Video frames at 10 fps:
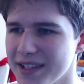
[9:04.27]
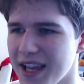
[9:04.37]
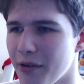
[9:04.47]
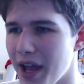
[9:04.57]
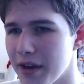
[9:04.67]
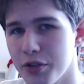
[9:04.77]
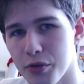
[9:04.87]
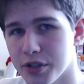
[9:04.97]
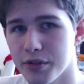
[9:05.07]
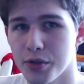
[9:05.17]
out at
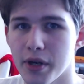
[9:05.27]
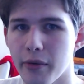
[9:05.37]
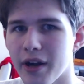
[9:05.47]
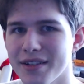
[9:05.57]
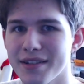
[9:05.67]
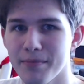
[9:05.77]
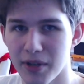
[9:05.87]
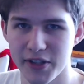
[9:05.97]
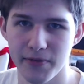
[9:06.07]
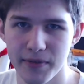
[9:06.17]
220 watts
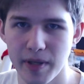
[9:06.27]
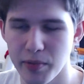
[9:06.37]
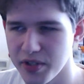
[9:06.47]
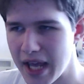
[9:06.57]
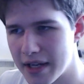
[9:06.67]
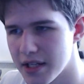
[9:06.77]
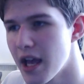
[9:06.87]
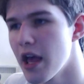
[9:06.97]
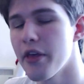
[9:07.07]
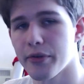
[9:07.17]
plus 50%,
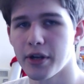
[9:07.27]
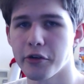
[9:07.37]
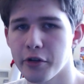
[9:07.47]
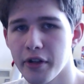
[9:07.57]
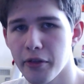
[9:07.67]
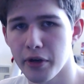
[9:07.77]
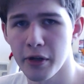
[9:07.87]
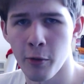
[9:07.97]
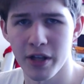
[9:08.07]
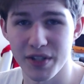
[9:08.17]
330
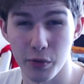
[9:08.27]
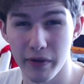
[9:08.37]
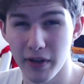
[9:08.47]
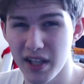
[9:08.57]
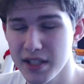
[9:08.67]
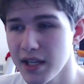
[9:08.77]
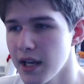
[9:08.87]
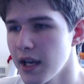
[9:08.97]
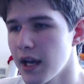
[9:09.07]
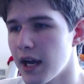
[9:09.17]
watts equivalent,
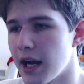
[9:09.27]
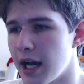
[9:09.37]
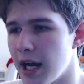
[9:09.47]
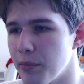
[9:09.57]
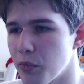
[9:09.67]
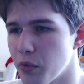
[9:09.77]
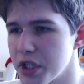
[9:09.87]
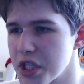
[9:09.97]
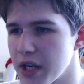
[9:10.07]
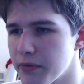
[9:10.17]

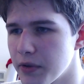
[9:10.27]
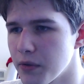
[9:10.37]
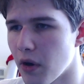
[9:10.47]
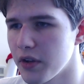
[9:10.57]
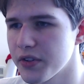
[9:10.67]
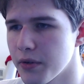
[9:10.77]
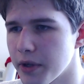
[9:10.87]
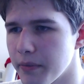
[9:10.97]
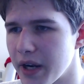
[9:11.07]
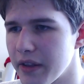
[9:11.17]
which if you also
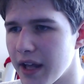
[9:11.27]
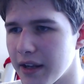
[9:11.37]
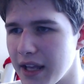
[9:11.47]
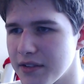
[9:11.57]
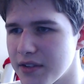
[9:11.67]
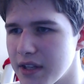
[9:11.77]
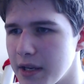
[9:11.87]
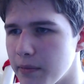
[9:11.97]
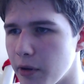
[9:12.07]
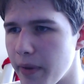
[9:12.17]
compare that against the
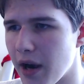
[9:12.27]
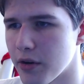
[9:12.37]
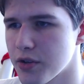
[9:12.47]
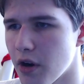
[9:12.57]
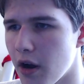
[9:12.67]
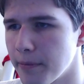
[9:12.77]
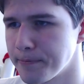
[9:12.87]
input power draw,